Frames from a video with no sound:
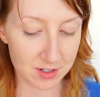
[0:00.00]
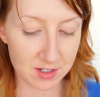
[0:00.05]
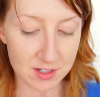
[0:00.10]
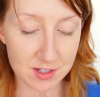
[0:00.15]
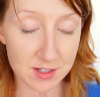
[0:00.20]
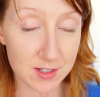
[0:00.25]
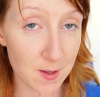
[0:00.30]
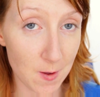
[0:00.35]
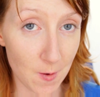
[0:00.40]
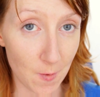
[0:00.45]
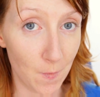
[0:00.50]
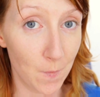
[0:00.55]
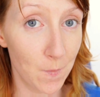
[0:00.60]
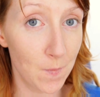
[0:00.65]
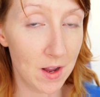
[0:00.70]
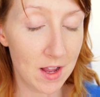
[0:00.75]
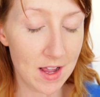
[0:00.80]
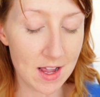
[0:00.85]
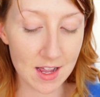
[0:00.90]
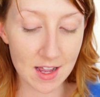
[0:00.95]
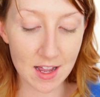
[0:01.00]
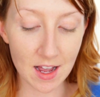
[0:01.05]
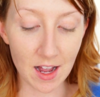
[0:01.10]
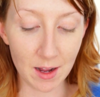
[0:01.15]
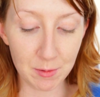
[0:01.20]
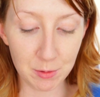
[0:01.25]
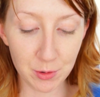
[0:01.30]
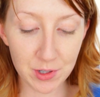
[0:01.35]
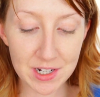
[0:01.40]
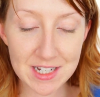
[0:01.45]
So
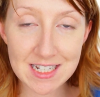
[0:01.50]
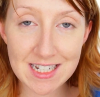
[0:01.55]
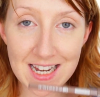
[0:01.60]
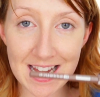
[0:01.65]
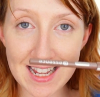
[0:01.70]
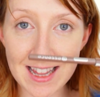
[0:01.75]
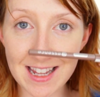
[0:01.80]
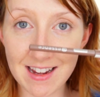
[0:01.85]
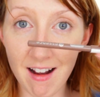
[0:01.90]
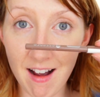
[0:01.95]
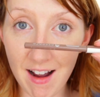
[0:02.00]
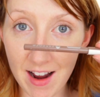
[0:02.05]
I'm going to take the